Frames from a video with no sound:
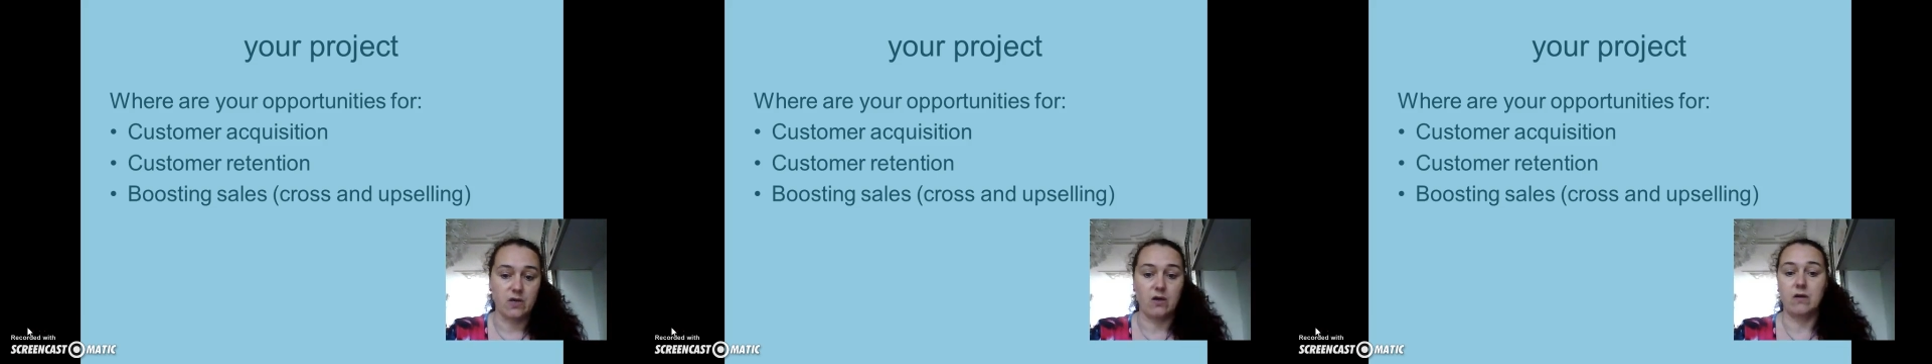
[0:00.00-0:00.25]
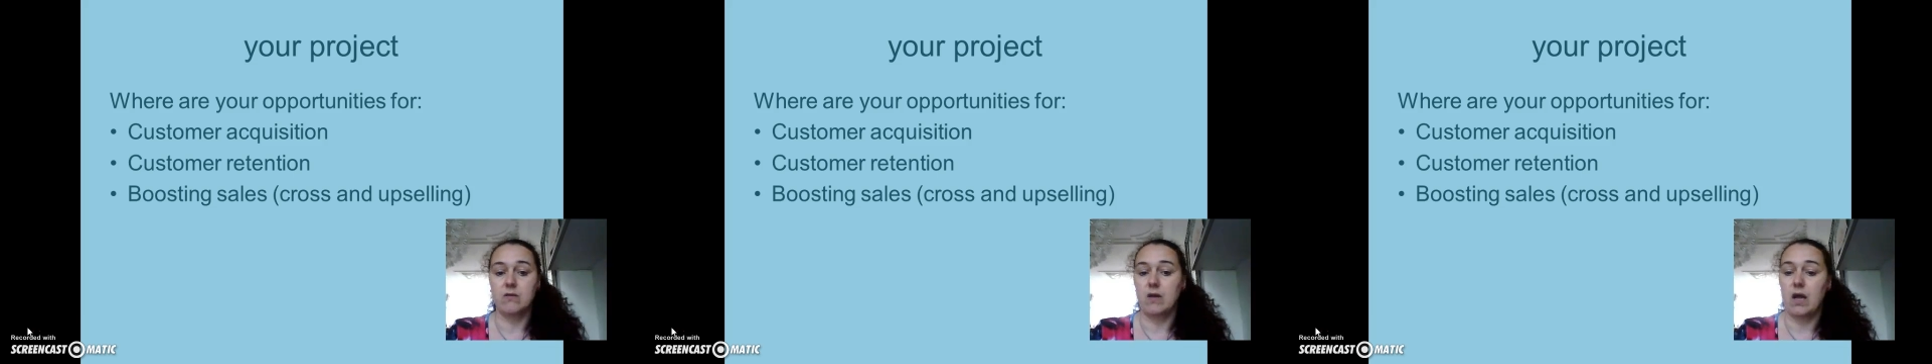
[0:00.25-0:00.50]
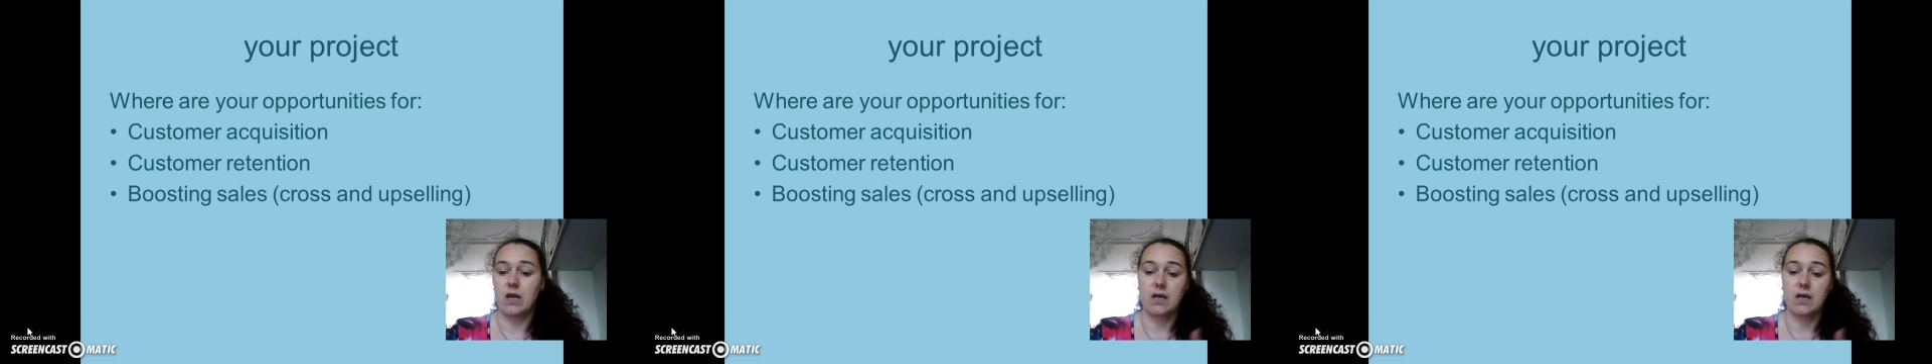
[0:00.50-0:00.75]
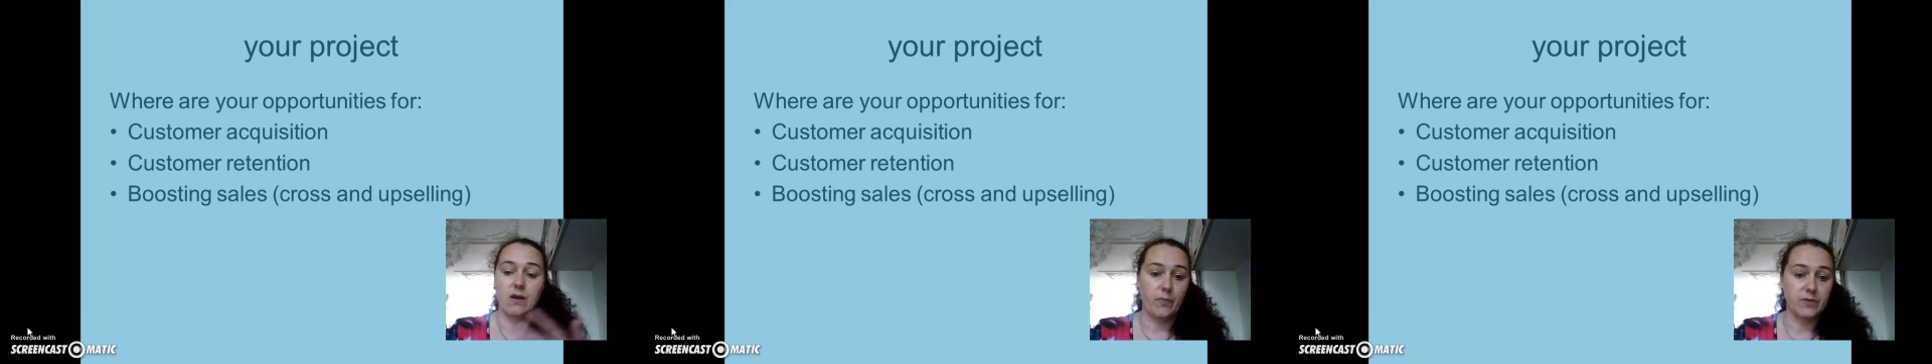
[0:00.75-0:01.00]
So are
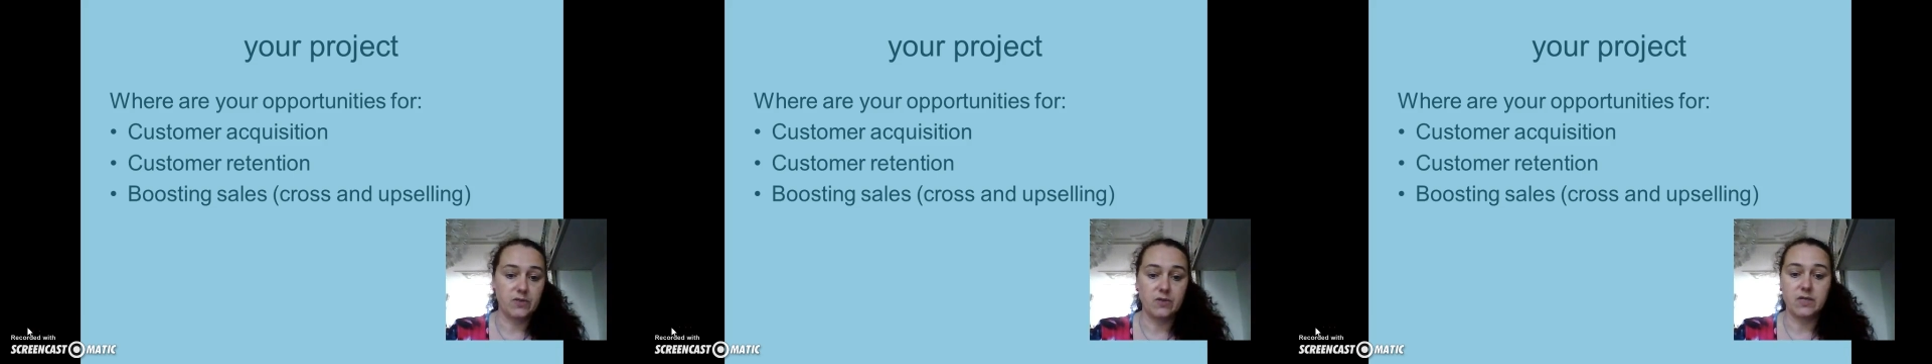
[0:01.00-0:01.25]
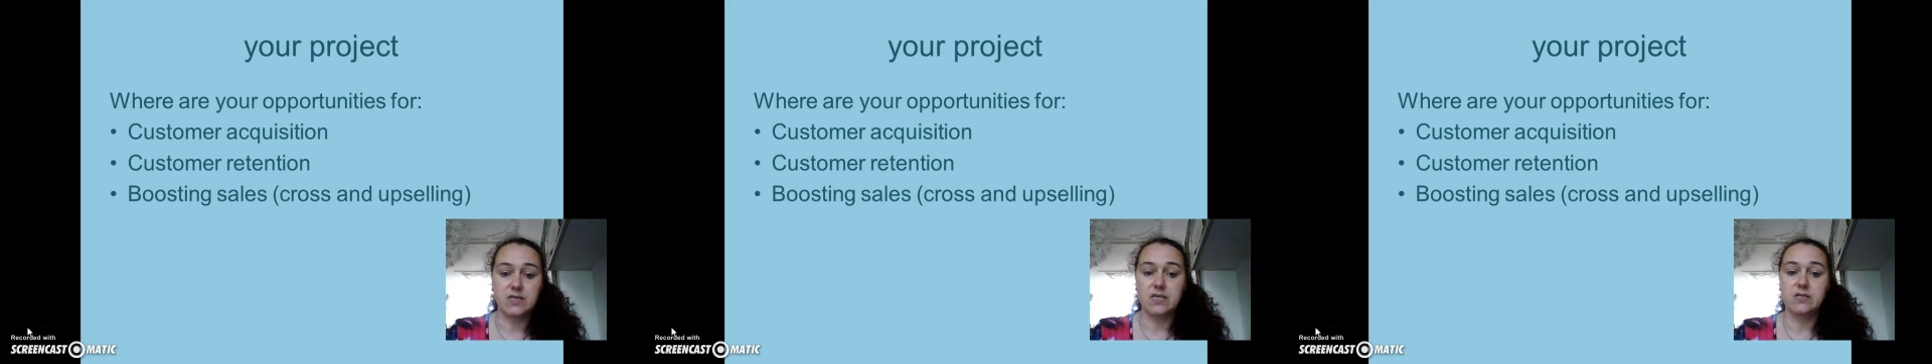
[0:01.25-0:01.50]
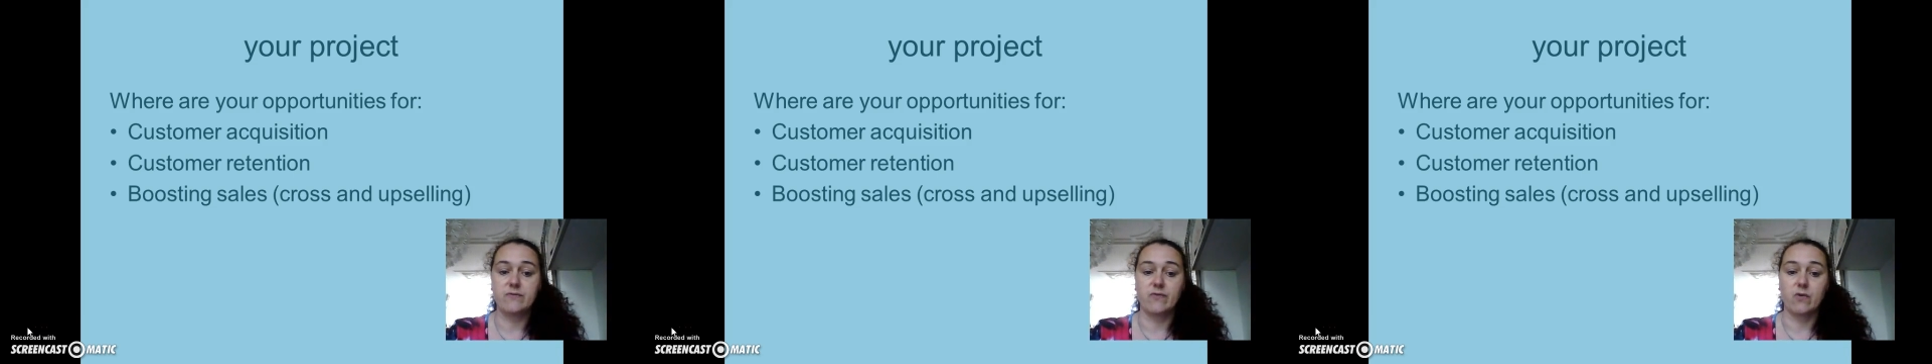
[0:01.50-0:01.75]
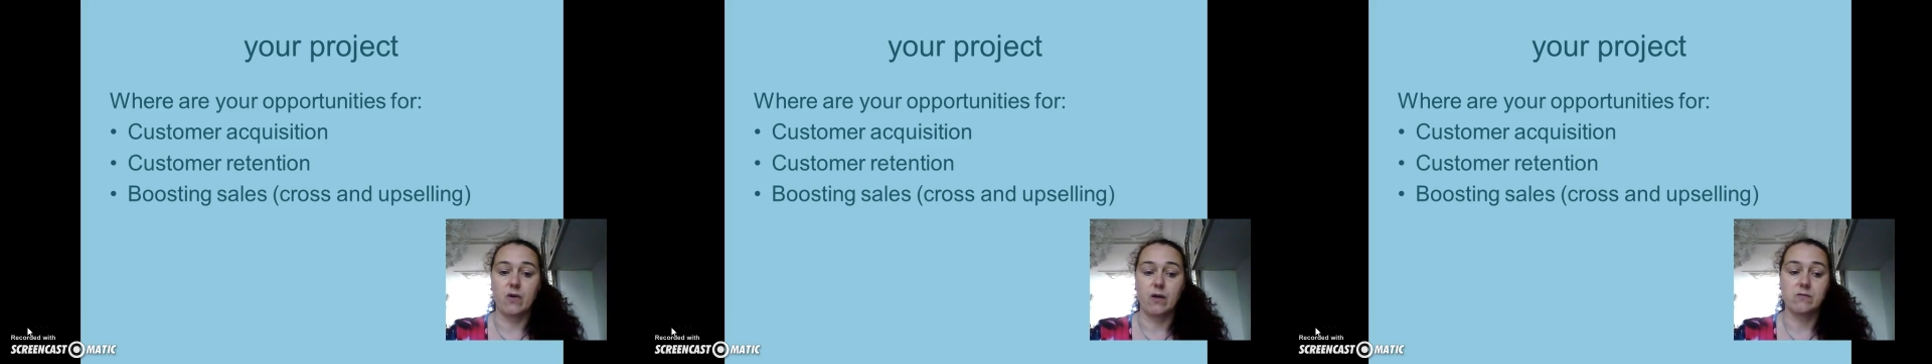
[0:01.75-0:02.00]
there opportunities
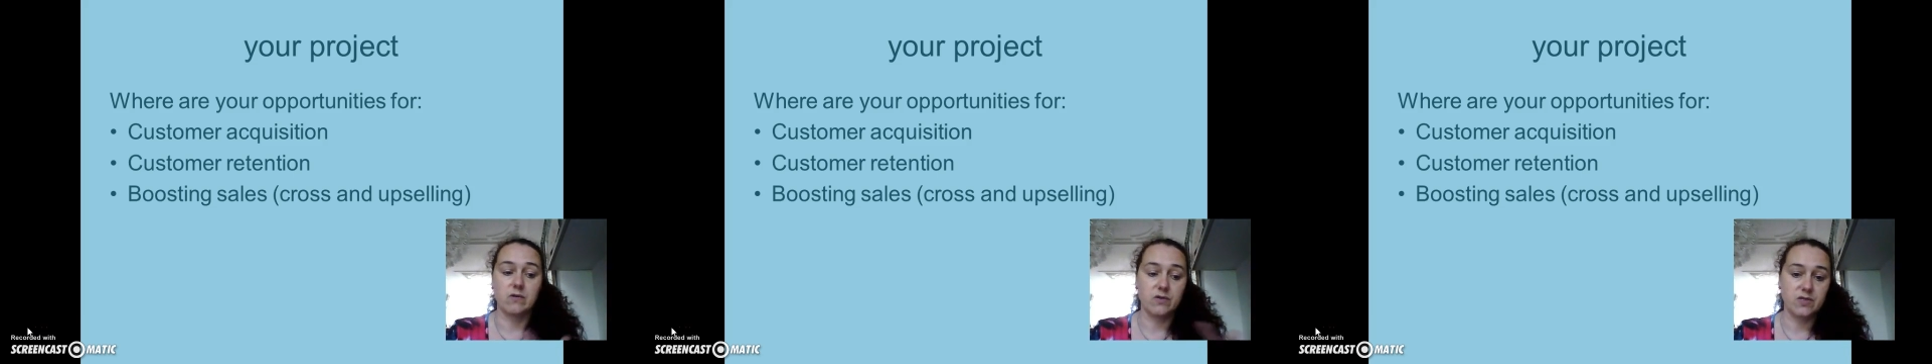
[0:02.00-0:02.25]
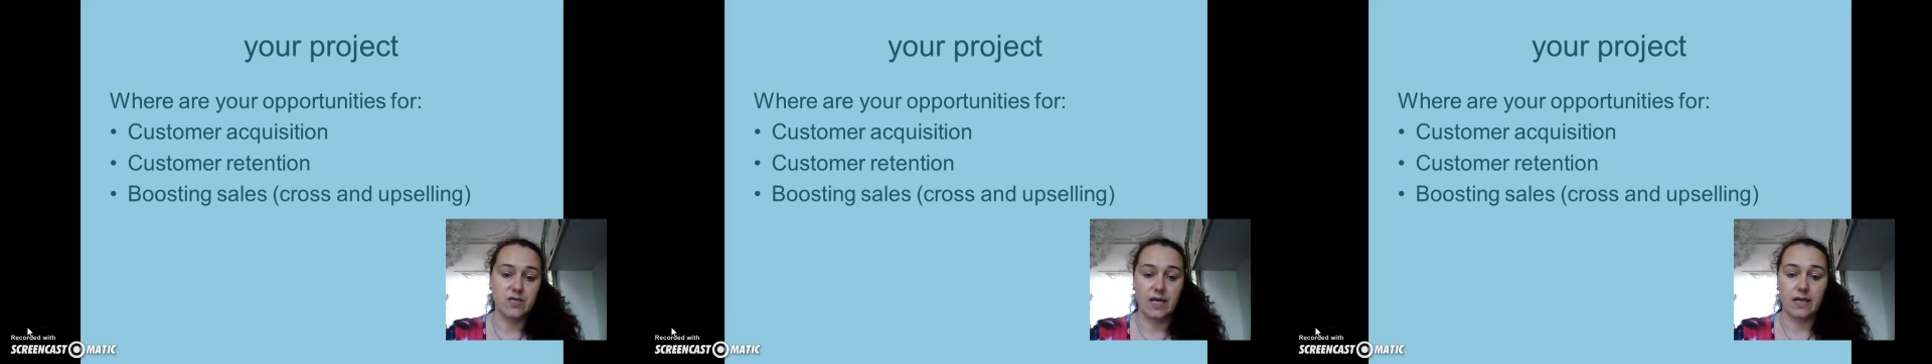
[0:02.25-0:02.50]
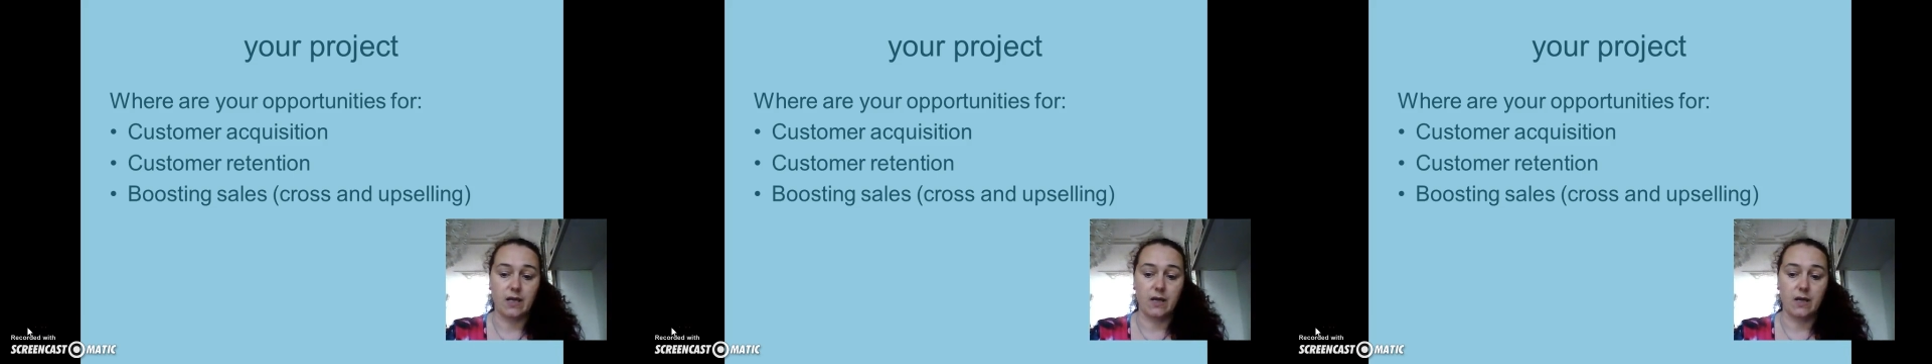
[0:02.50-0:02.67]
for cross-selling,